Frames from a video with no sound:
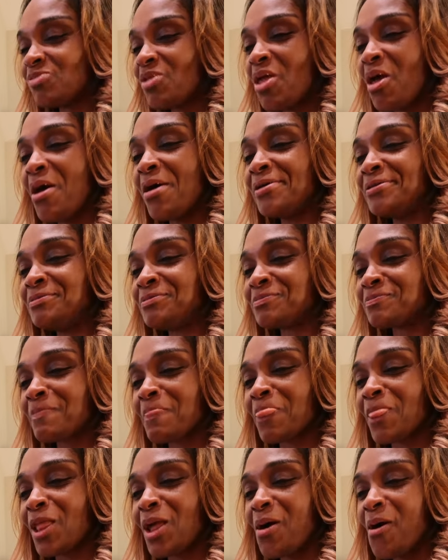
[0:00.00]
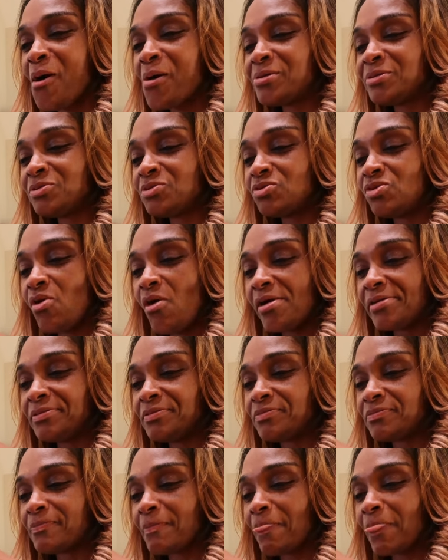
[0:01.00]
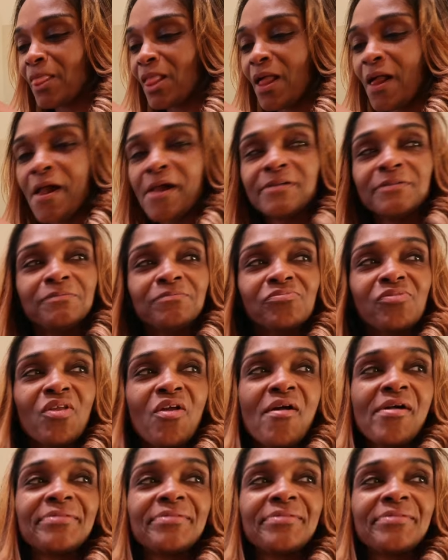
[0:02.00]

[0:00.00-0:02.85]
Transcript: Uh, stupid bonnet first.